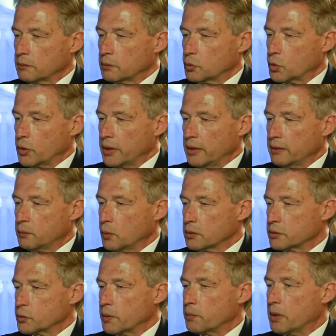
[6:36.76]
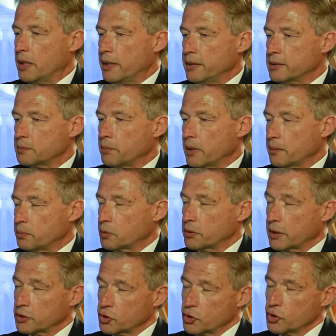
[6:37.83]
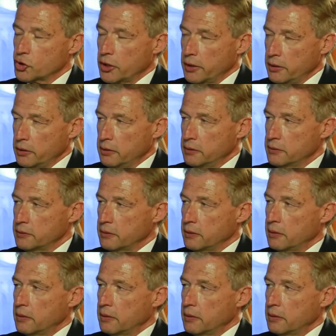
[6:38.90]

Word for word: trade was replaced by production chains.